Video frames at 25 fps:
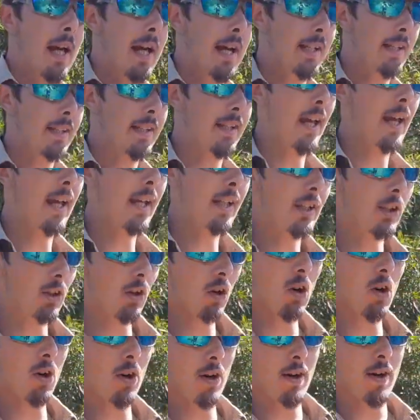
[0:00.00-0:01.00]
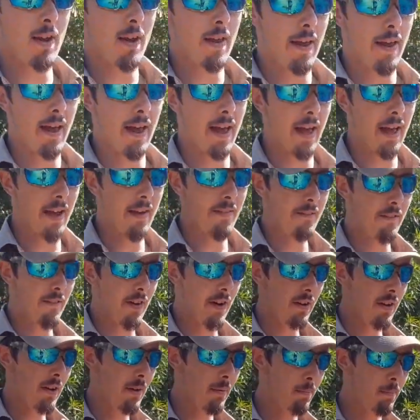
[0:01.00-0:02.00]
it takes on a
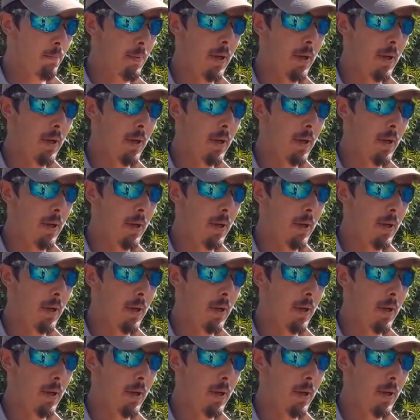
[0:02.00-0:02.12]
very